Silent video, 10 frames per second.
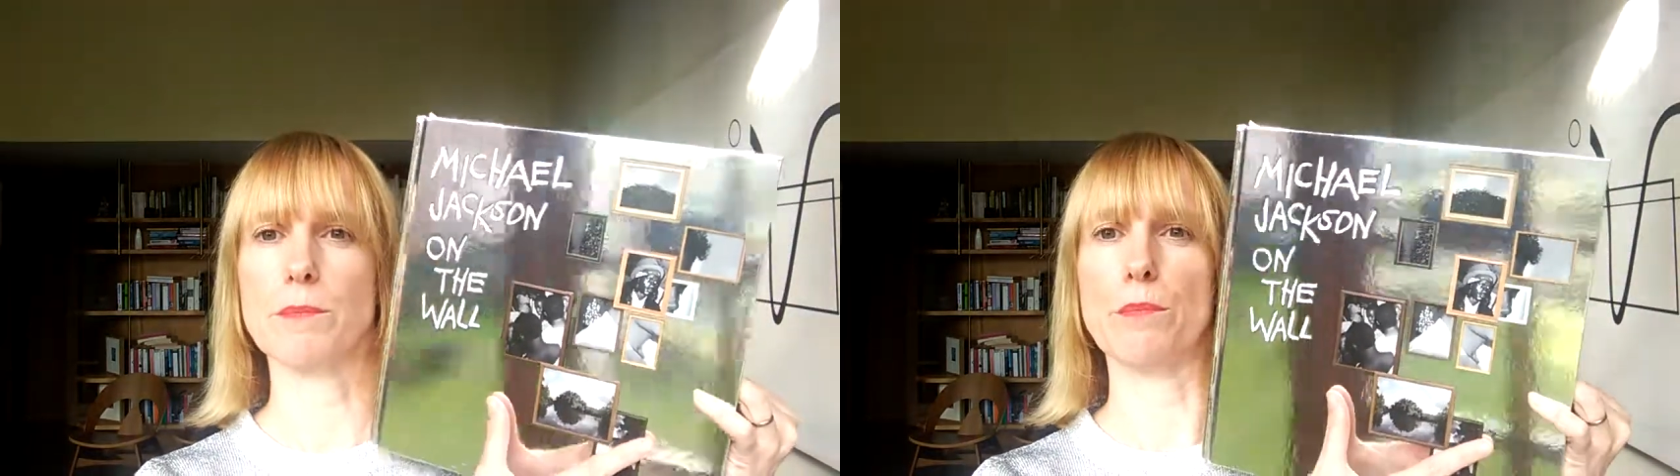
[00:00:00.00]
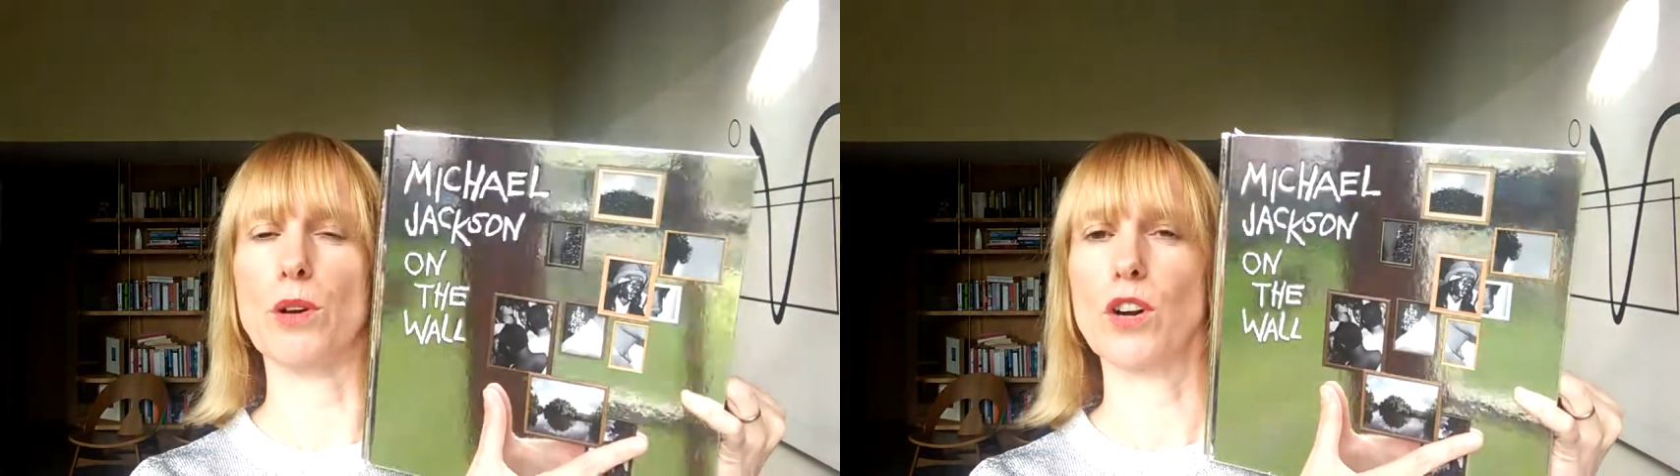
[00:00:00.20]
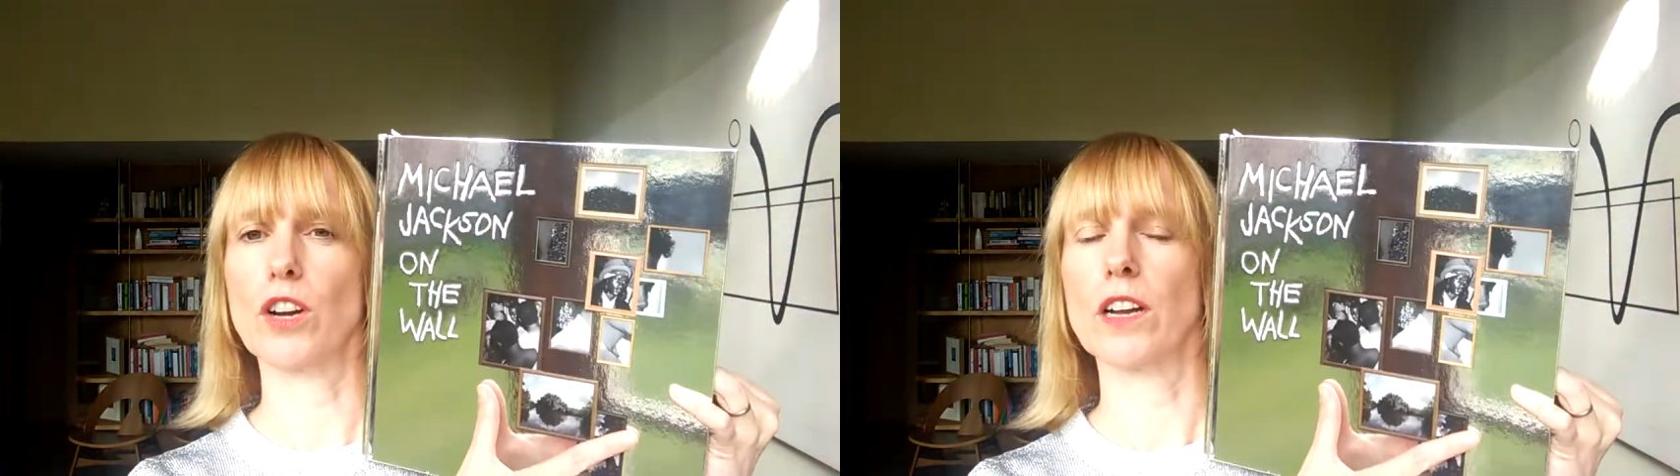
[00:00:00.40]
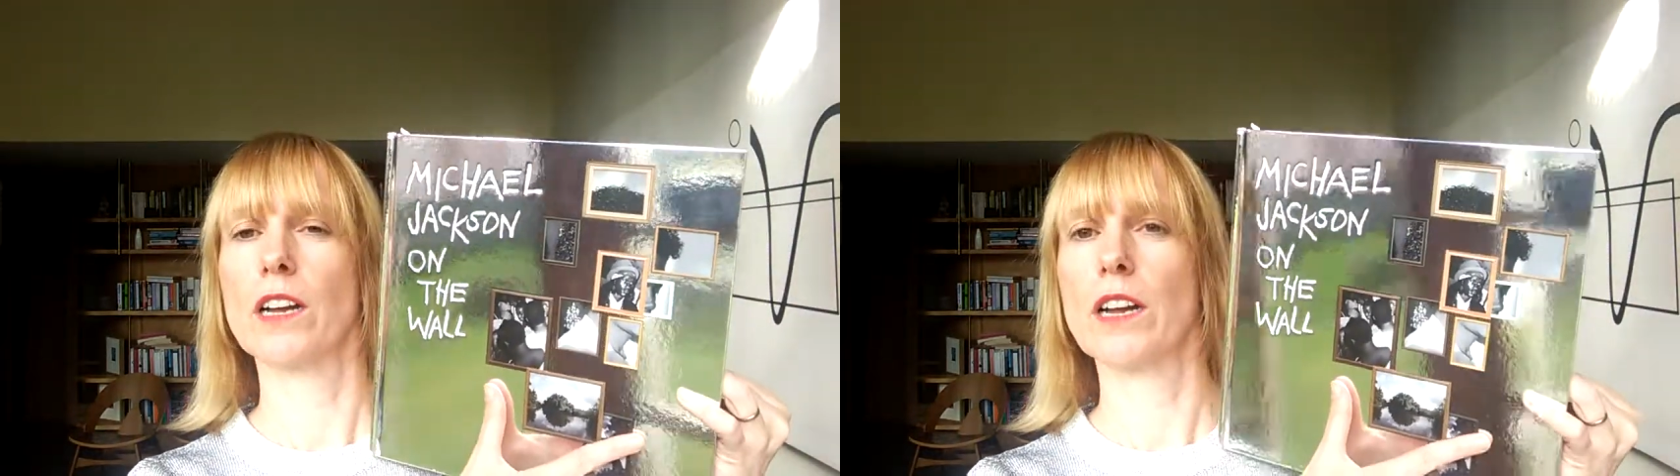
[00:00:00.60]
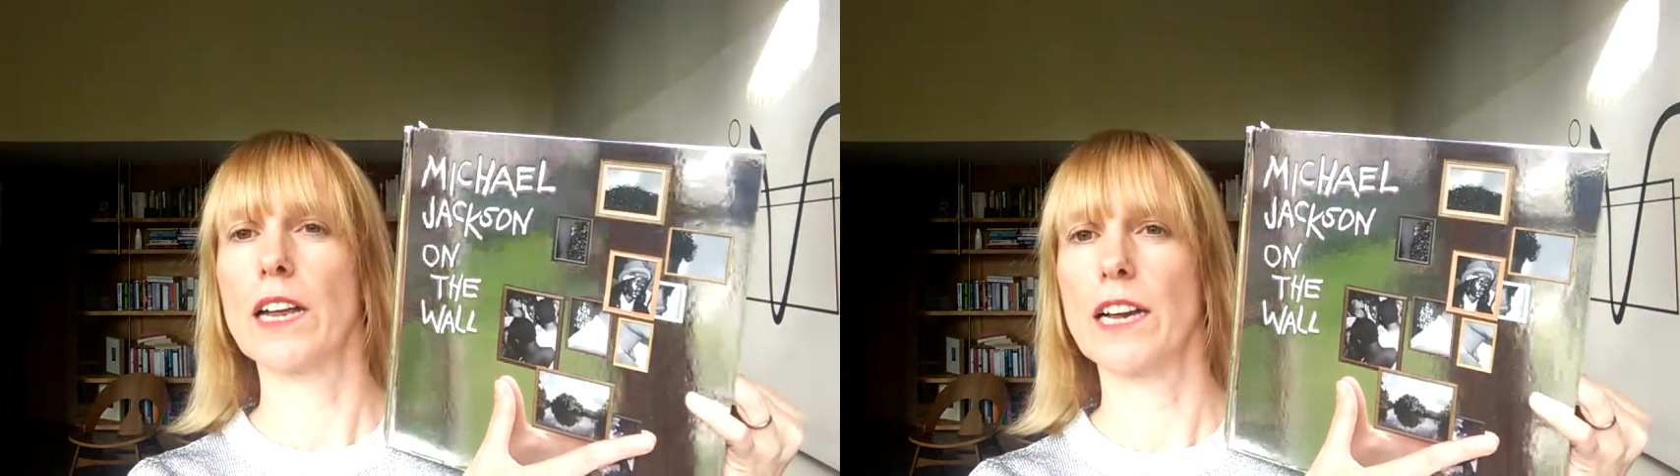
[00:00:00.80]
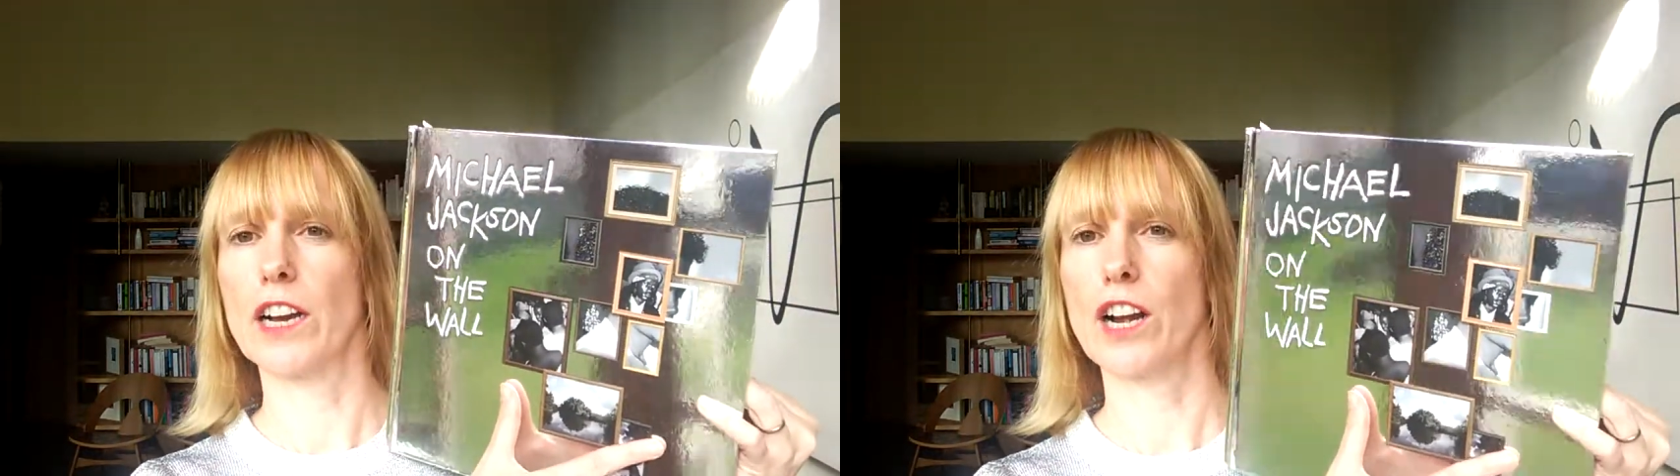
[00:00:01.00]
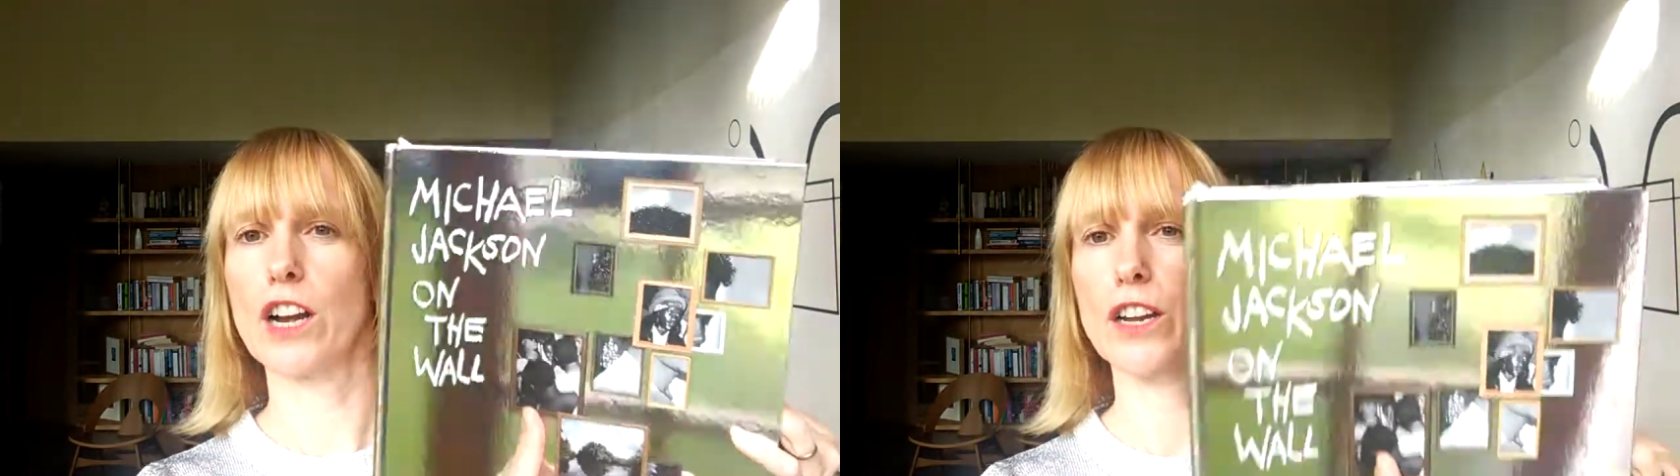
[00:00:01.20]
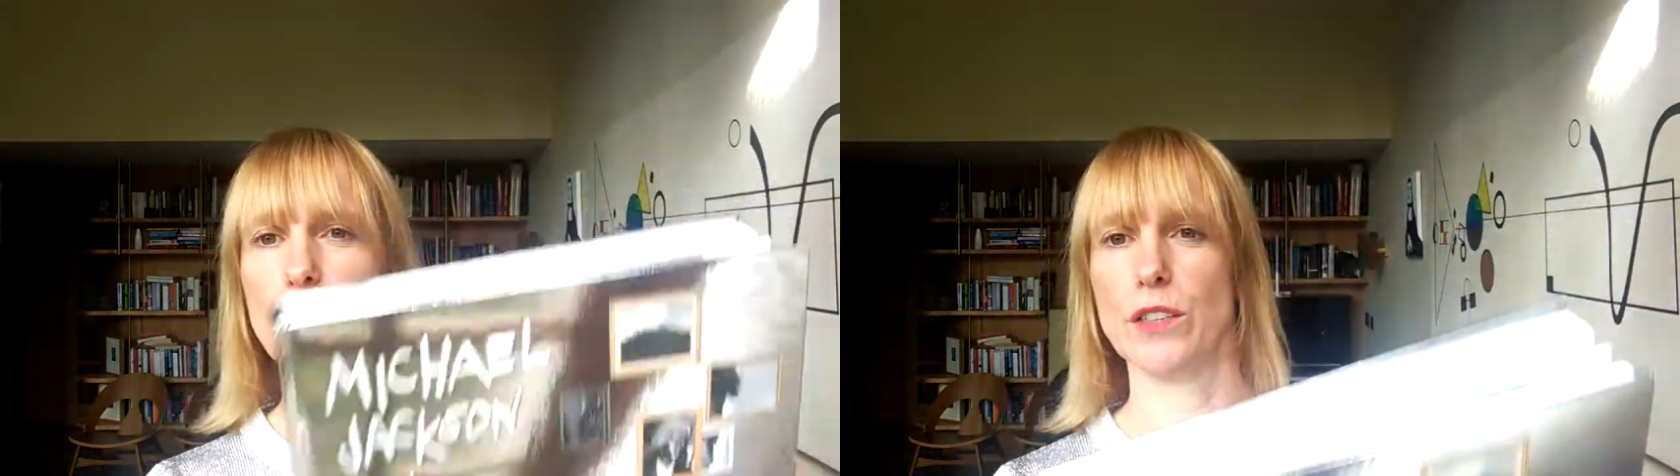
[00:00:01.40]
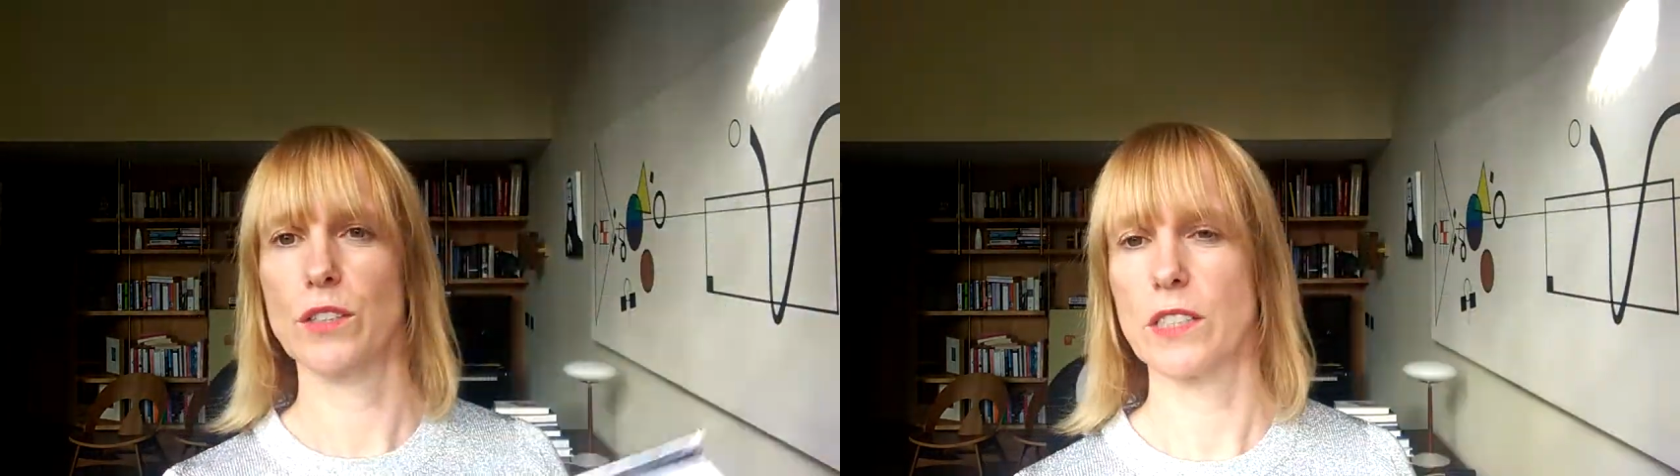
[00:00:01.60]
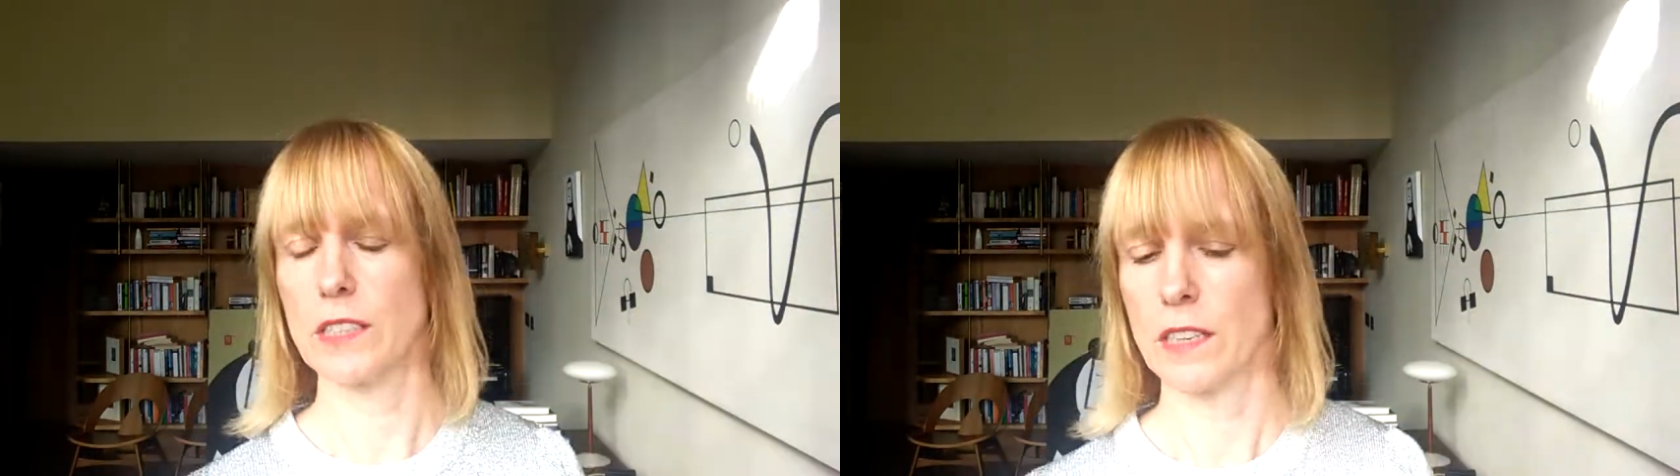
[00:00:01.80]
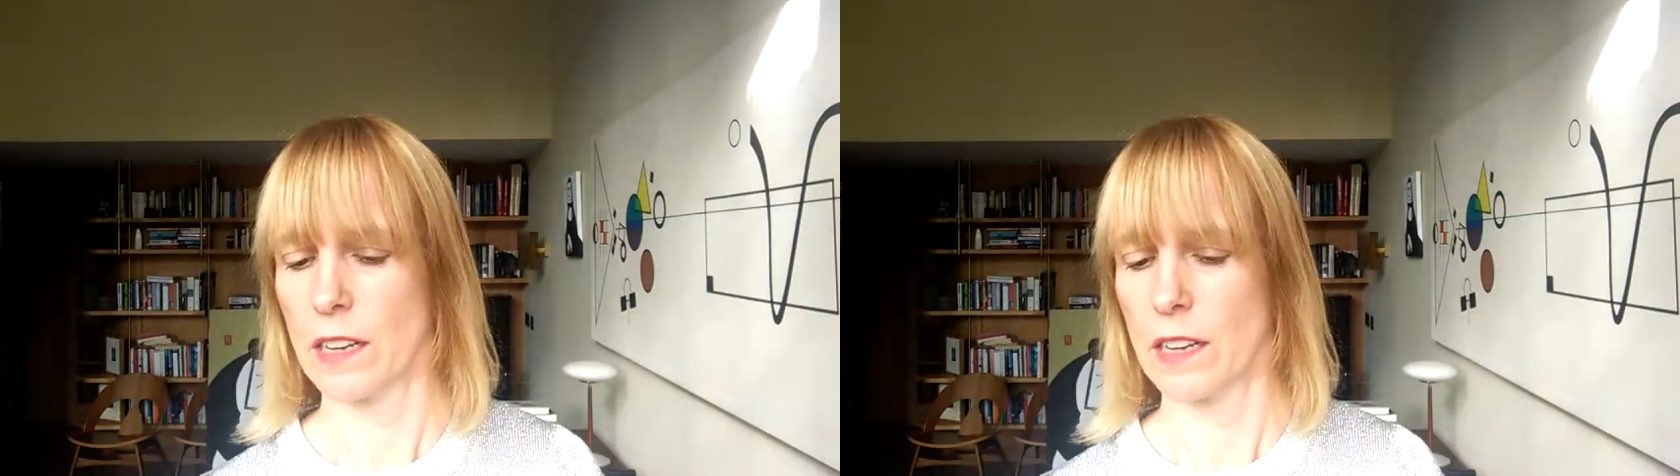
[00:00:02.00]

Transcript: book includes